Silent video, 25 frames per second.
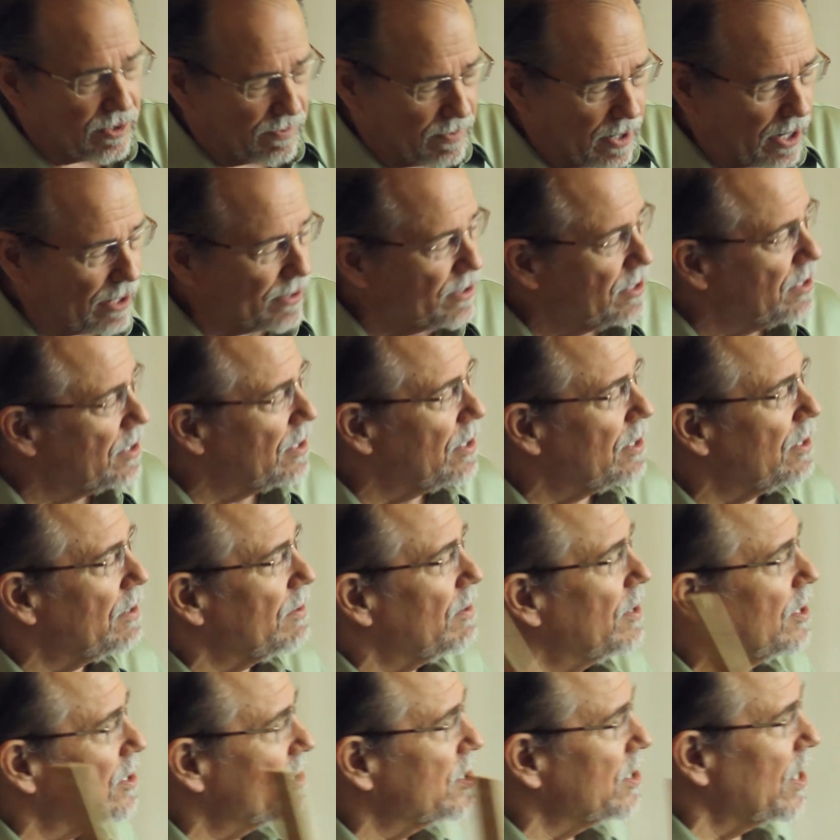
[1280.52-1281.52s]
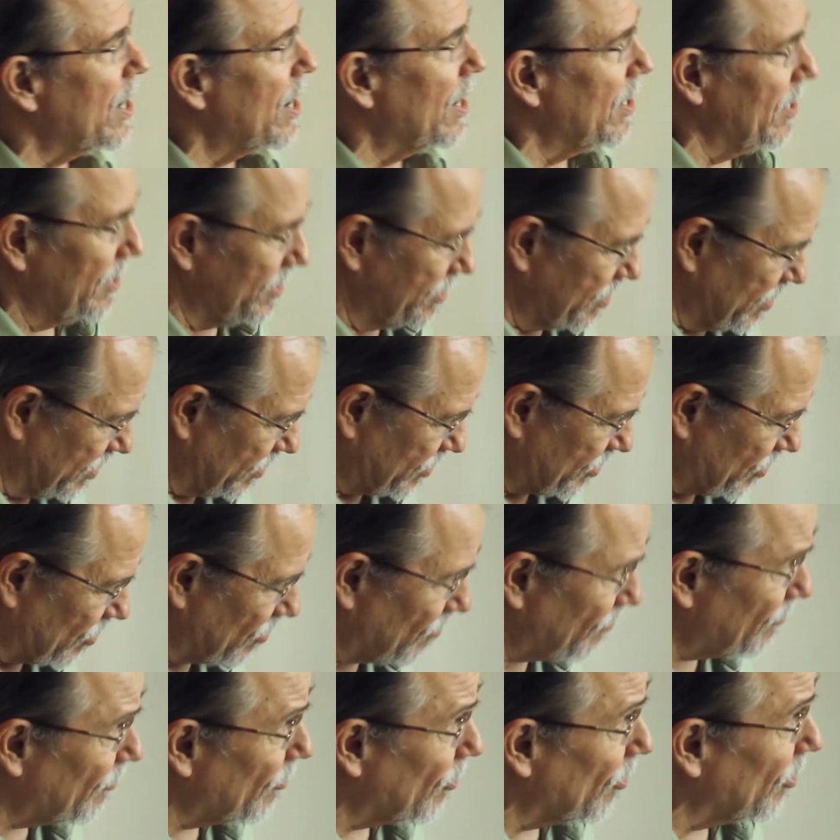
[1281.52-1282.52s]
about the solids and so
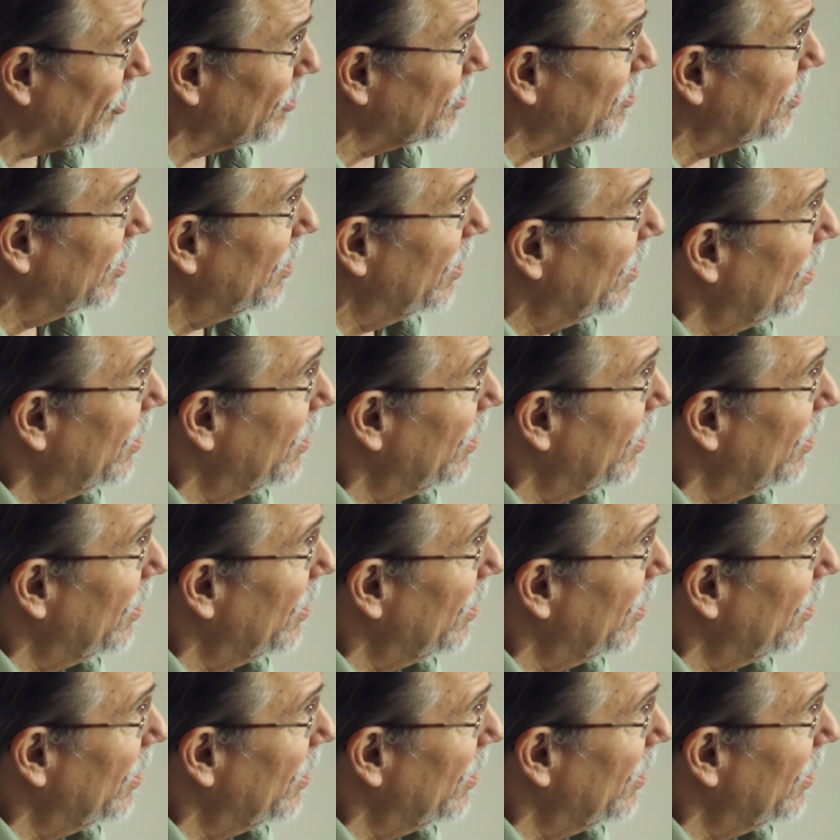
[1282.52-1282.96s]
forth.